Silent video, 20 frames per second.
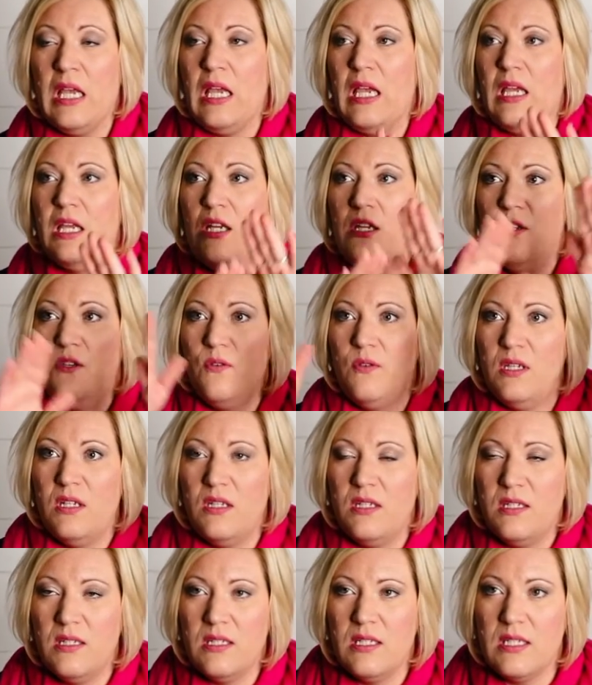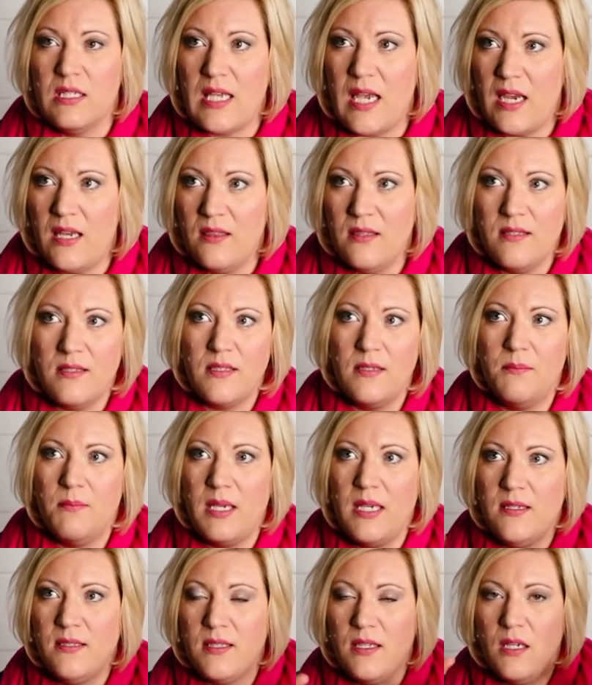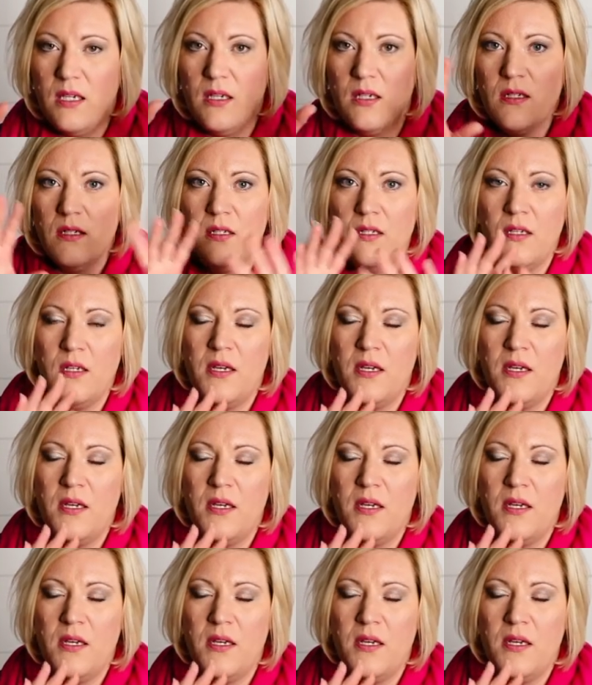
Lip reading: and you need to design this amazing